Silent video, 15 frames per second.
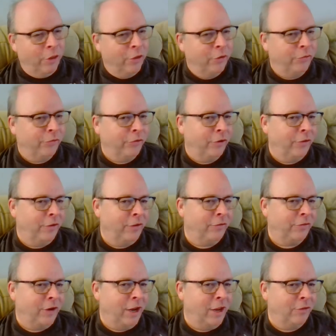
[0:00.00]
to
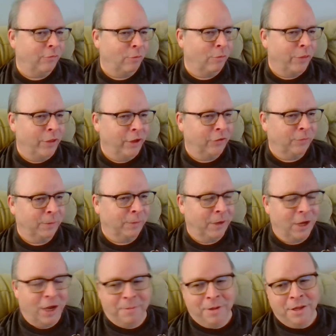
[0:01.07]
these days where things
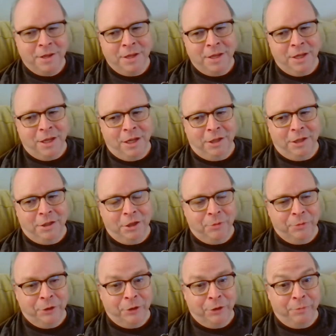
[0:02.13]
become a little
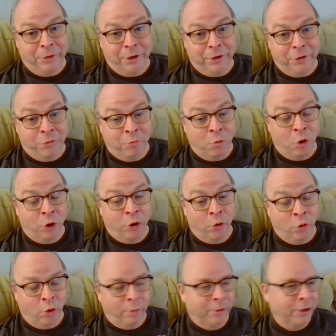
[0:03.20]
bit more
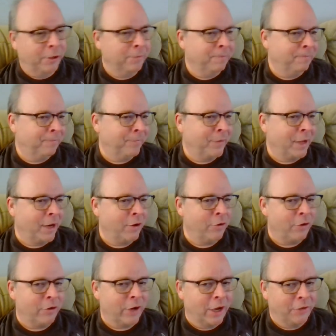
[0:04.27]
normal. I know
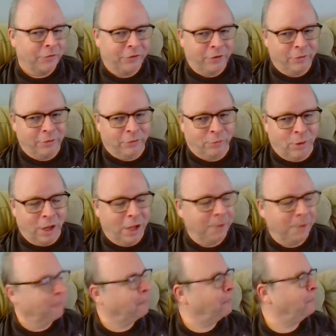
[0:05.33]
you guys do as well.